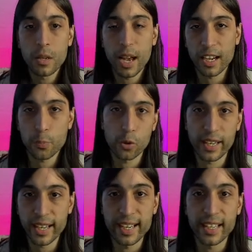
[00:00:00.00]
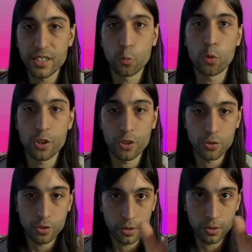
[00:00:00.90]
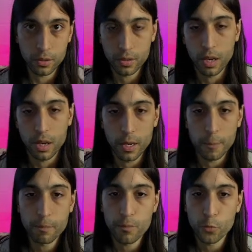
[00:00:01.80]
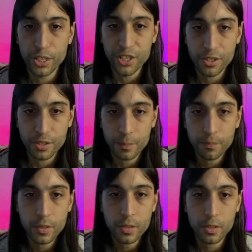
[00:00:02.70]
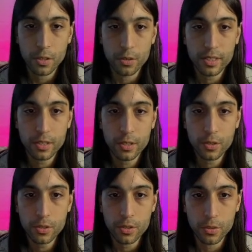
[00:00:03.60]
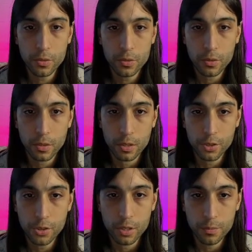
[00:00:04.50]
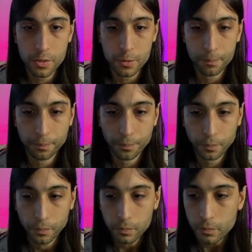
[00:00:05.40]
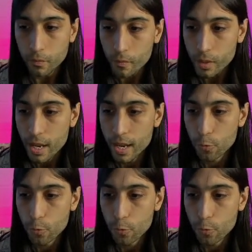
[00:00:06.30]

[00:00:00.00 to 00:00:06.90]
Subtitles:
exporting each one of those little regions. So let's go to our drums, and